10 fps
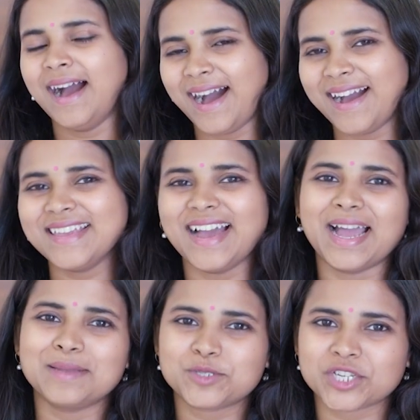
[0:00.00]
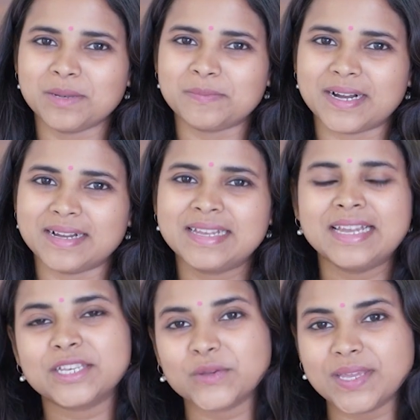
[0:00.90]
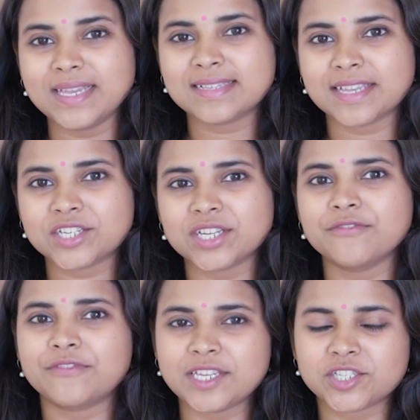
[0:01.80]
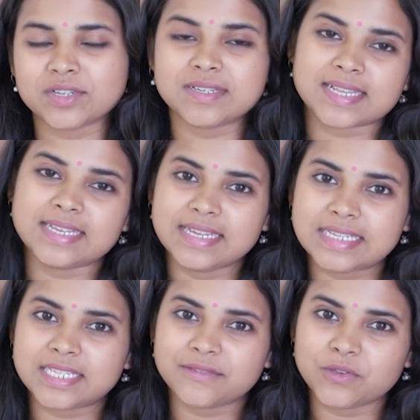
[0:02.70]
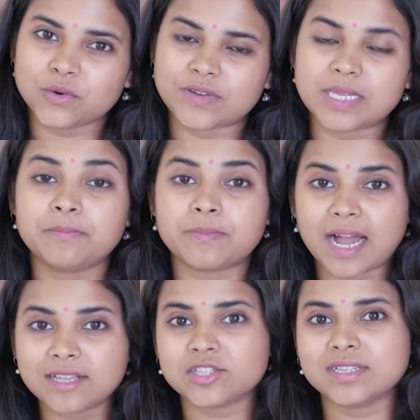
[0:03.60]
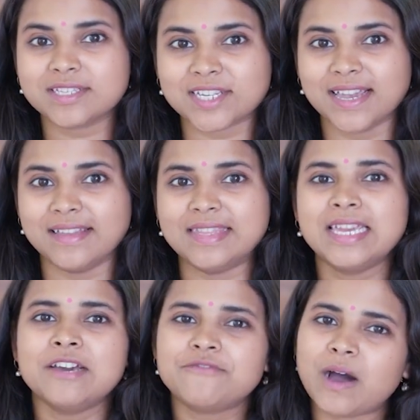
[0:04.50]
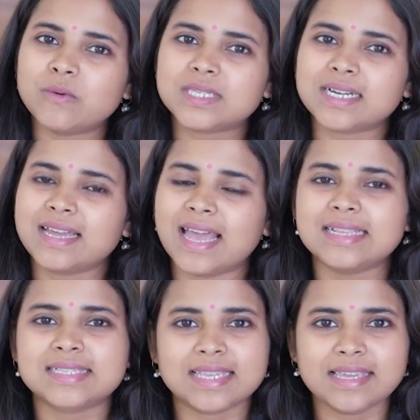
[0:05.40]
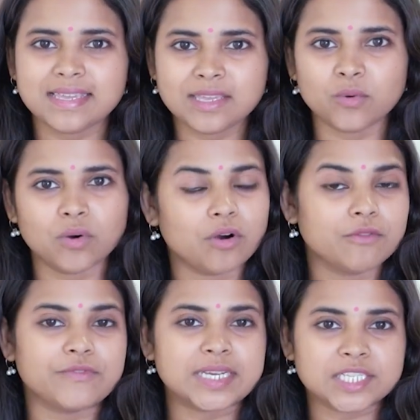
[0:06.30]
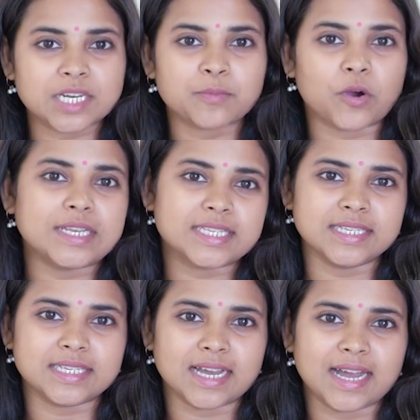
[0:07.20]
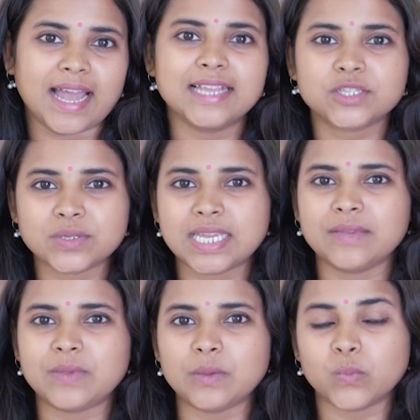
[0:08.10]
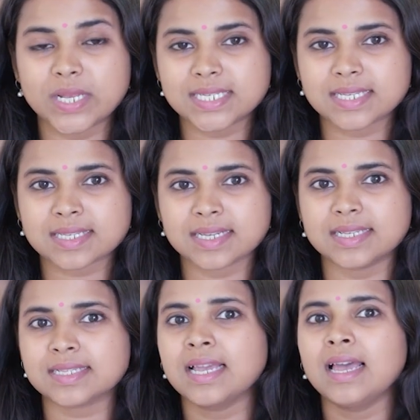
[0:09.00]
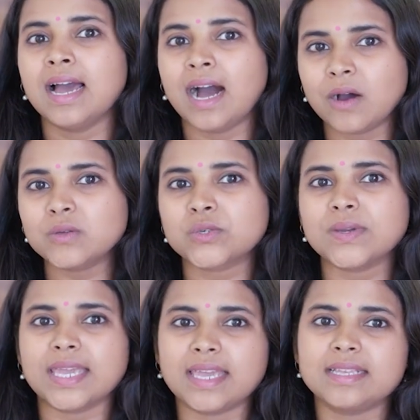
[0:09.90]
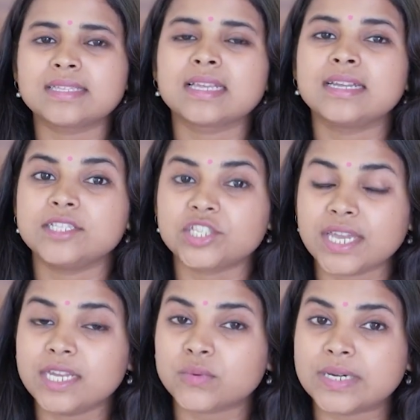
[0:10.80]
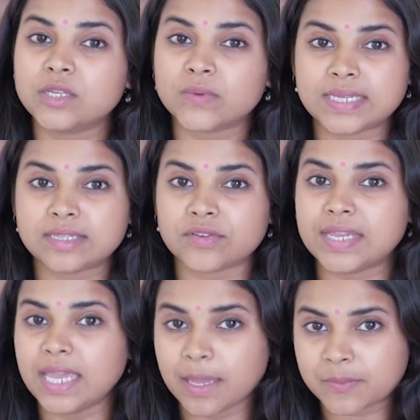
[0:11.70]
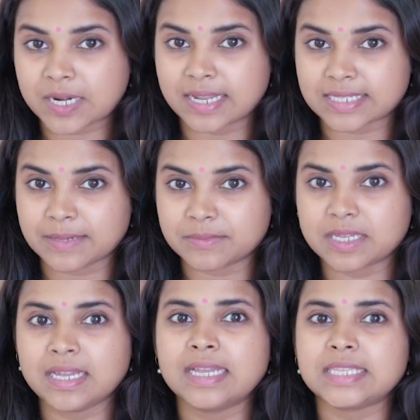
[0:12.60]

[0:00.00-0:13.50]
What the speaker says: Hi, I'm Shilpa. Today's session features an interview with Pranjal Jain, founder and CEO of Victory Point India. And today we will discuss how to ace JEE 2023 April attempt.